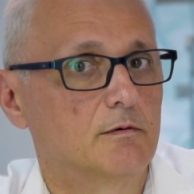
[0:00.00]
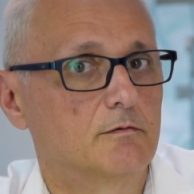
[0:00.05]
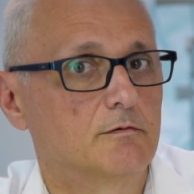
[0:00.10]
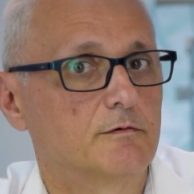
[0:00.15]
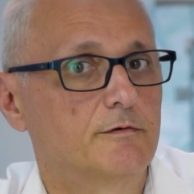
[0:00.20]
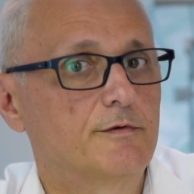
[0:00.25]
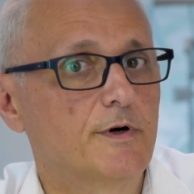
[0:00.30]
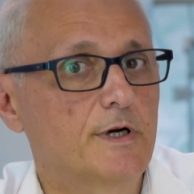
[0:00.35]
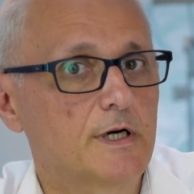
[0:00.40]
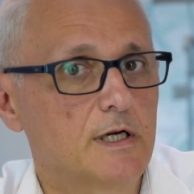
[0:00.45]

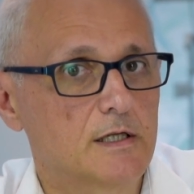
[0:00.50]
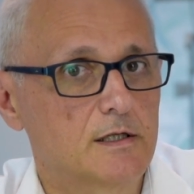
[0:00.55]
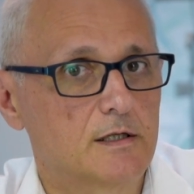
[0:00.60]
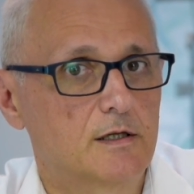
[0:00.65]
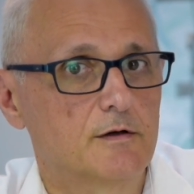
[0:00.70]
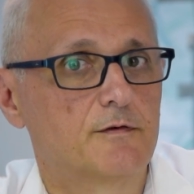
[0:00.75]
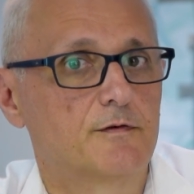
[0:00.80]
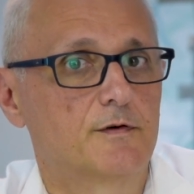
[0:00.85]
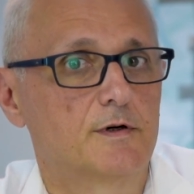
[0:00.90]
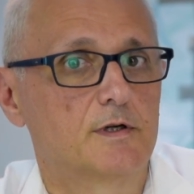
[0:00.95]
very
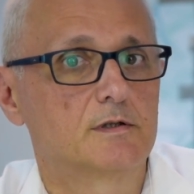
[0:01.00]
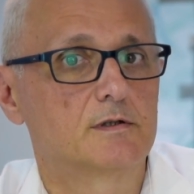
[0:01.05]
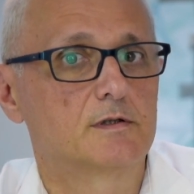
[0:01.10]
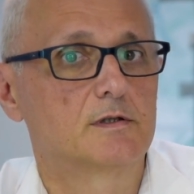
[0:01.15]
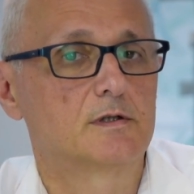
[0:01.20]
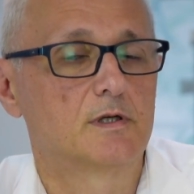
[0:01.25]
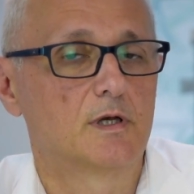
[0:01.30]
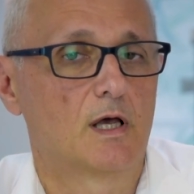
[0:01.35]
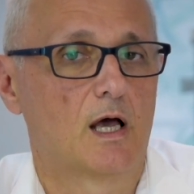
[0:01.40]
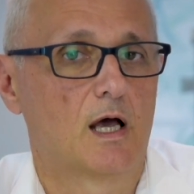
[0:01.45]

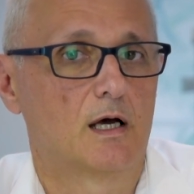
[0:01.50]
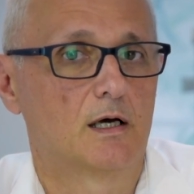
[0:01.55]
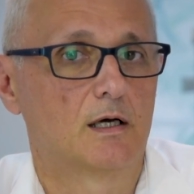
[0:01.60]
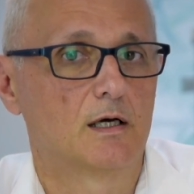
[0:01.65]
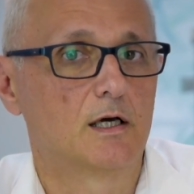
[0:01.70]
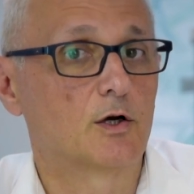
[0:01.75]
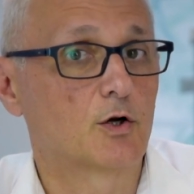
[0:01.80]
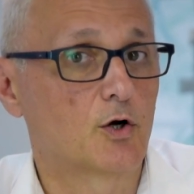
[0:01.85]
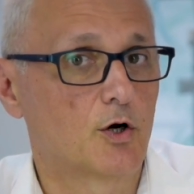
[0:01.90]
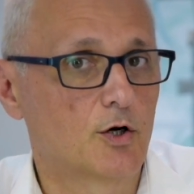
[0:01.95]
different
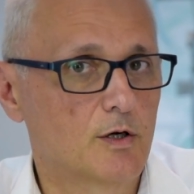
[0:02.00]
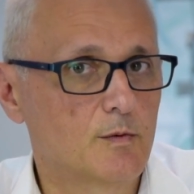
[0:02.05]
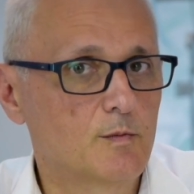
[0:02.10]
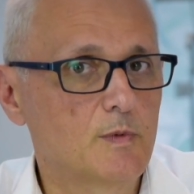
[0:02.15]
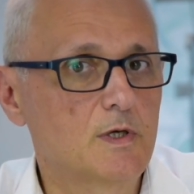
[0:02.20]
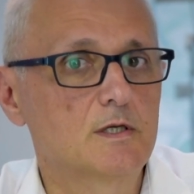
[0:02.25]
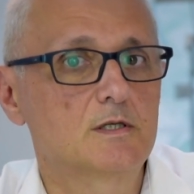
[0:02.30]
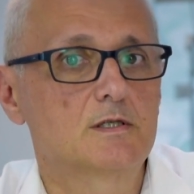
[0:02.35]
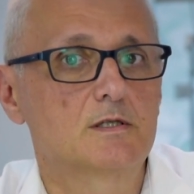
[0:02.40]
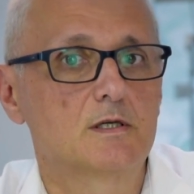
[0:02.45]

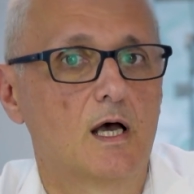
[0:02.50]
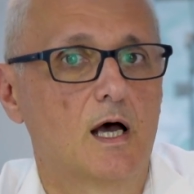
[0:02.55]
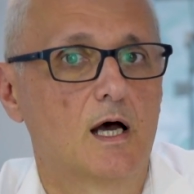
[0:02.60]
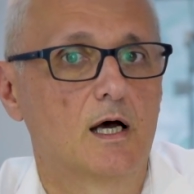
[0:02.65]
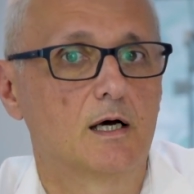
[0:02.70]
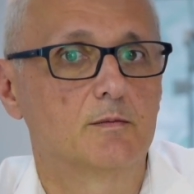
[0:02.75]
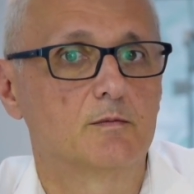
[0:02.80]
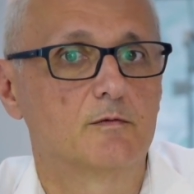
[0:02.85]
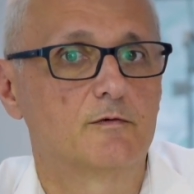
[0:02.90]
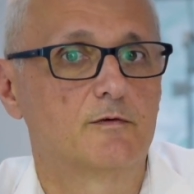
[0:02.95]
economies,
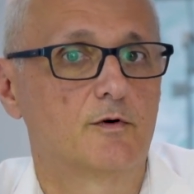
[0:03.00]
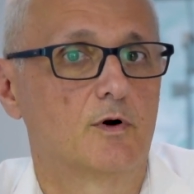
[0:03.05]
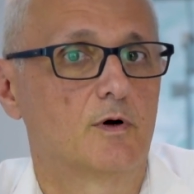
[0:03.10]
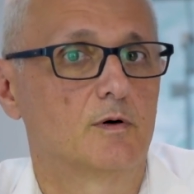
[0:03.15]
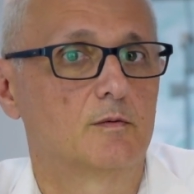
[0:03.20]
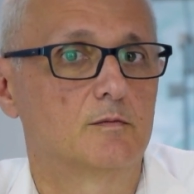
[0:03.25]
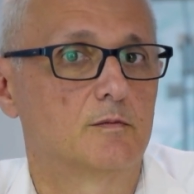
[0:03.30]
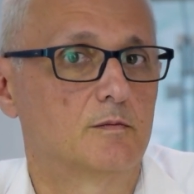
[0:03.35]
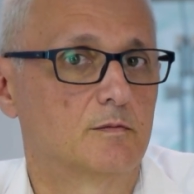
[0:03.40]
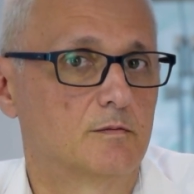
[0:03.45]

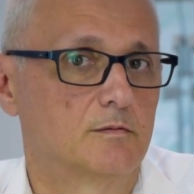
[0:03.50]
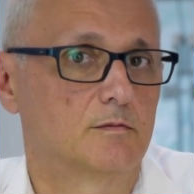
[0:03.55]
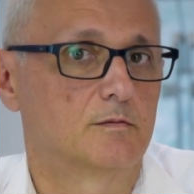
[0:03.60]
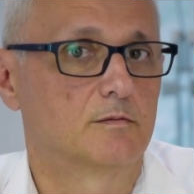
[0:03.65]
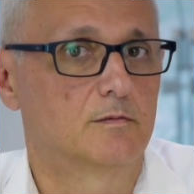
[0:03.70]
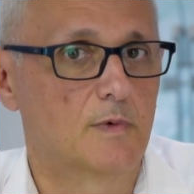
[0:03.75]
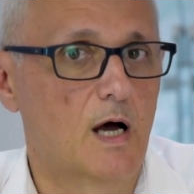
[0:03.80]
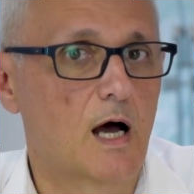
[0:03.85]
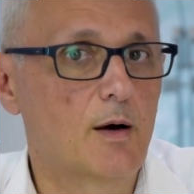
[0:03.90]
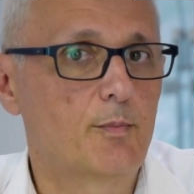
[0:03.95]
from
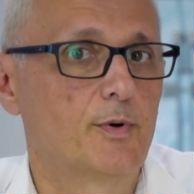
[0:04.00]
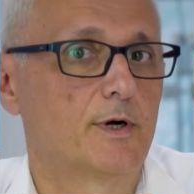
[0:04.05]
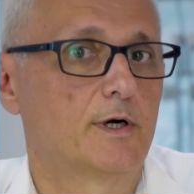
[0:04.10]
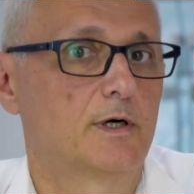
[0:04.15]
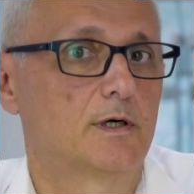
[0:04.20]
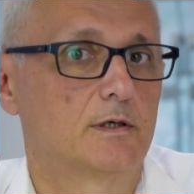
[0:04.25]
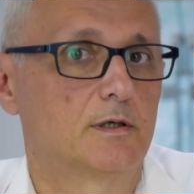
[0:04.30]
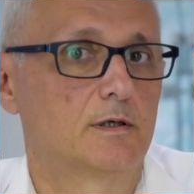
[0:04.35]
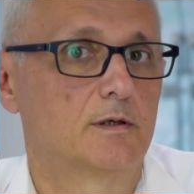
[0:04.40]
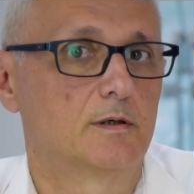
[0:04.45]

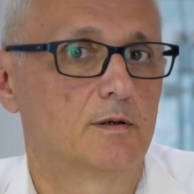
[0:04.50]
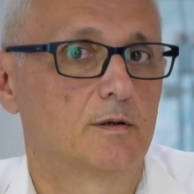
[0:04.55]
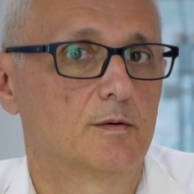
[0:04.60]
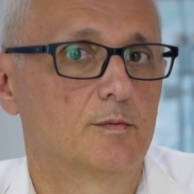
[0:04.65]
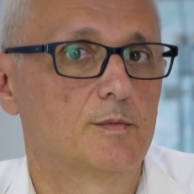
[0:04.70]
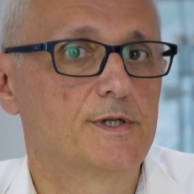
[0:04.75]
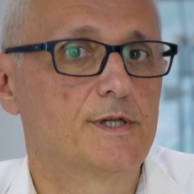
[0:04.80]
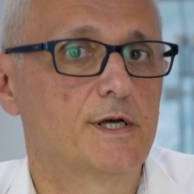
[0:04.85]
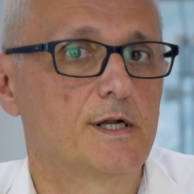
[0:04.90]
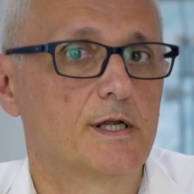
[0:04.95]
upper
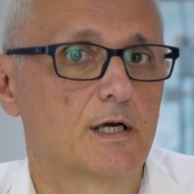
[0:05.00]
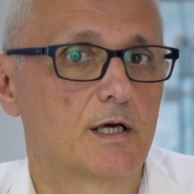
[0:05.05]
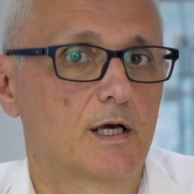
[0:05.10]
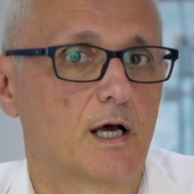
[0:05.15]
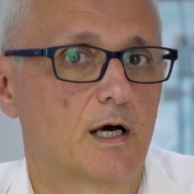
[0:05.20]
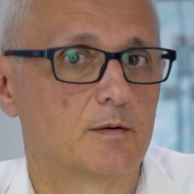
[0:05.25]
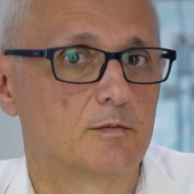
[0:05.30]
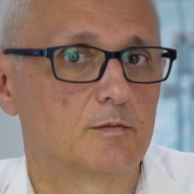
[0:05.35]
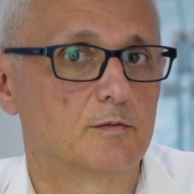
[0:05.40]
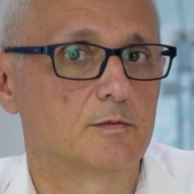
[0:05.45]
middle
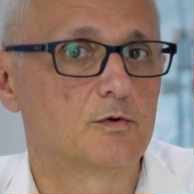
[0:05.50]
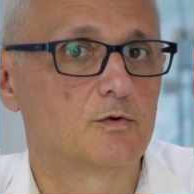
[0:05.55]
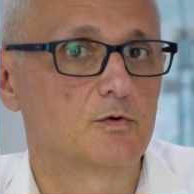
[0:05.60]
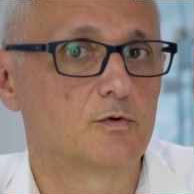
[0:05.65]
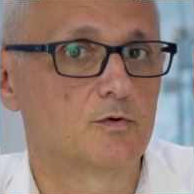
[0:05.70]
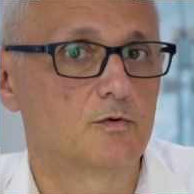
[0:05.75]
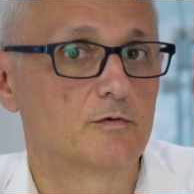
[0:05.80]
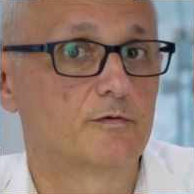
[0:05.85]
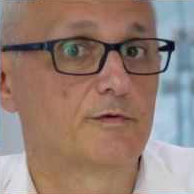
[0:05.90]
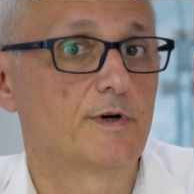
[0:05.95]
income
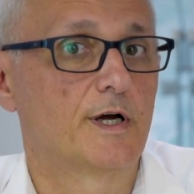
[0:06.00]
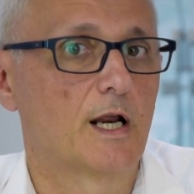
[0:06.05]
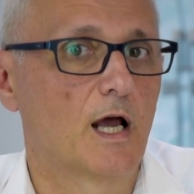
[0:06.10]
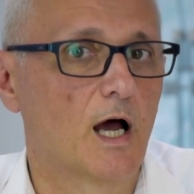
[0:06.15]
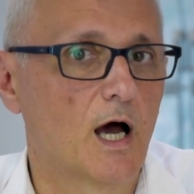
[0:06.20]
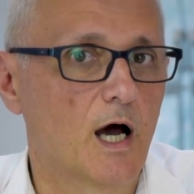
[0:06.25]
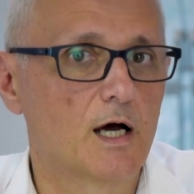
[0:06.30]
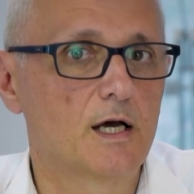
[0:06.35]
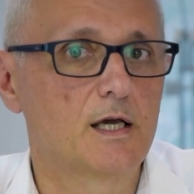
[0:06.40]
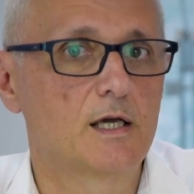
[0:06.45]
to very
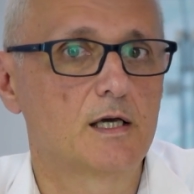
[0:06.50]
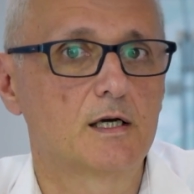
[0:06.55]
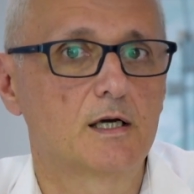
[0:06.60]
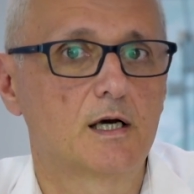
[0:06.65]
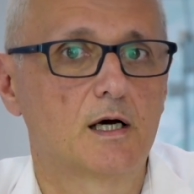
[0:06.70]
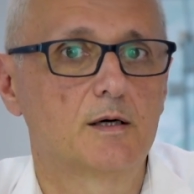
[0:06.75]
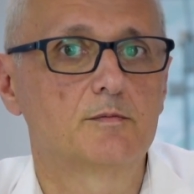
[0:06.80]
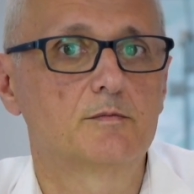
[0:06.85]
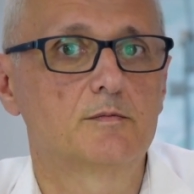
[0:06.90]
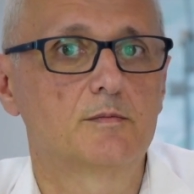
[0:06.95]
high
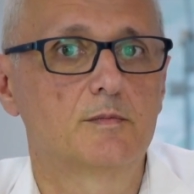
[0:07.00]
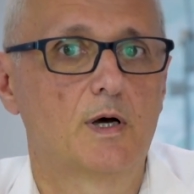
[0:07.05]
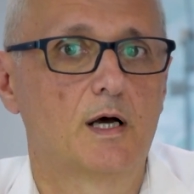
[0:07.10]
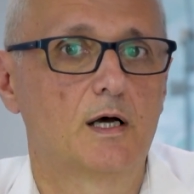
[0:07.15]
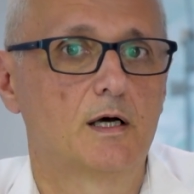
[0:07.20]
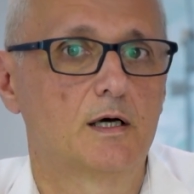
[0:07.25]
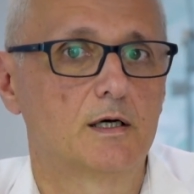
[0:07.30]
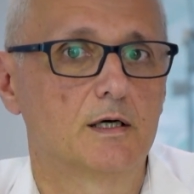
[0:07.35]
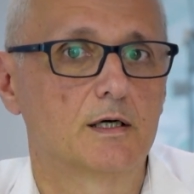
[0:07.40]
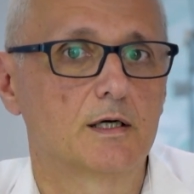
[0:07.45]
income
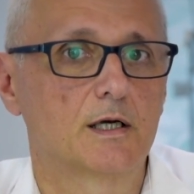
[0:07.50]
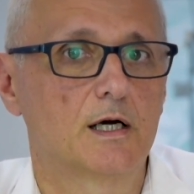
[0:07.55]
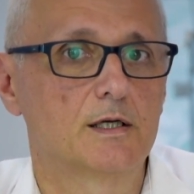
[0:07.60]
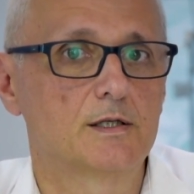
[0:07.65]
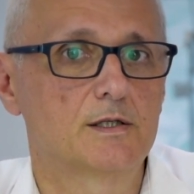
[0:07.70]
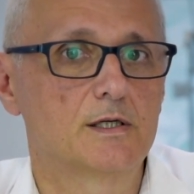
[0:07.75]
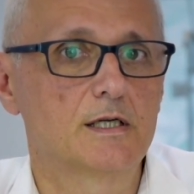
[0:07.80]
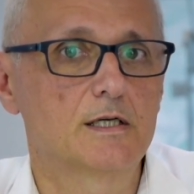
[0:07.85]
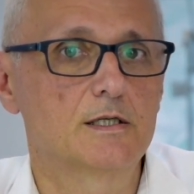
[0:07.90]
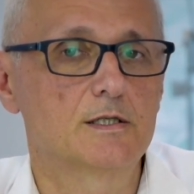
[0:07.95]

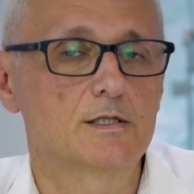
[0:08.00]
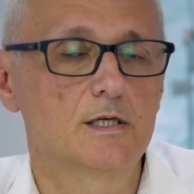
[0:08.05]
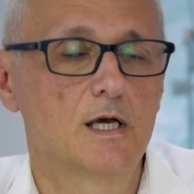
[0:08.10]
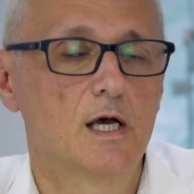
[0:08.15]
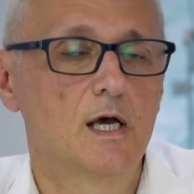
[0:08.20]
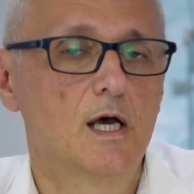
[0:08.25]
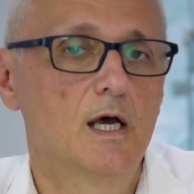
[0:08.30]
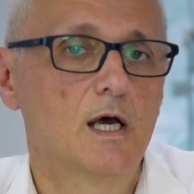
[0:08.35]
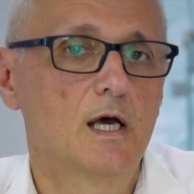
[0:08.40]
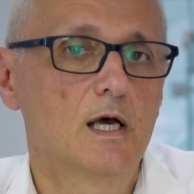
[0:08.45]
countries.
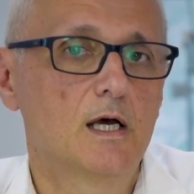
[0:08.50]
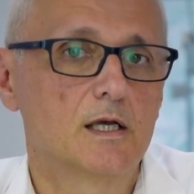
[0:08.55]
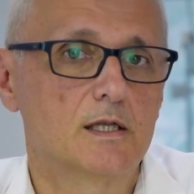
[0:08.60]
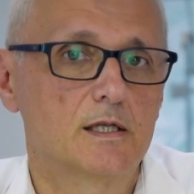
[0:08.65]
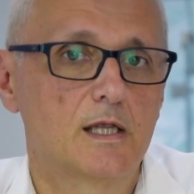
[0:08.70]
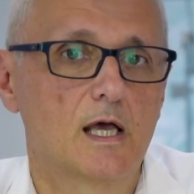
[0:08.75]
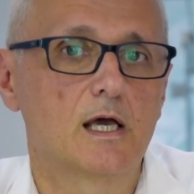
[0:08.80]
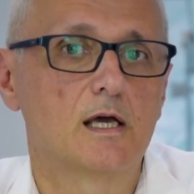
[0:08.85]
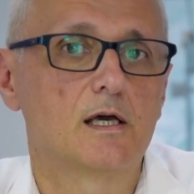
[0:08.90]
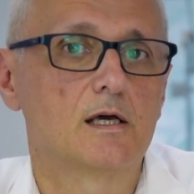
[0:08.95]

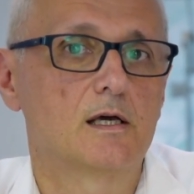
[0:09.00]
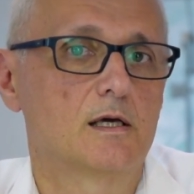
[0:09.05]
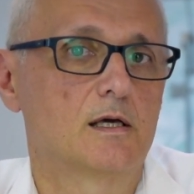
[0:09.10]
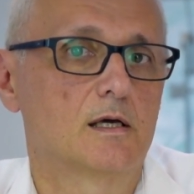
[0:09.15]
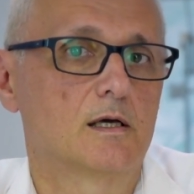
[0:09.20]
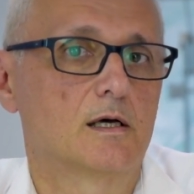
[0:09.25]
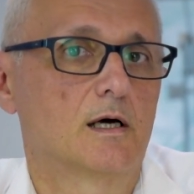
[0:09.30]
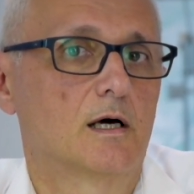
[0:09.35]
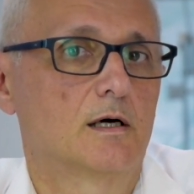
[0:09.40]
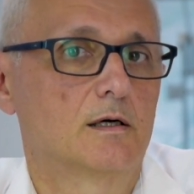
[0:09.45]
They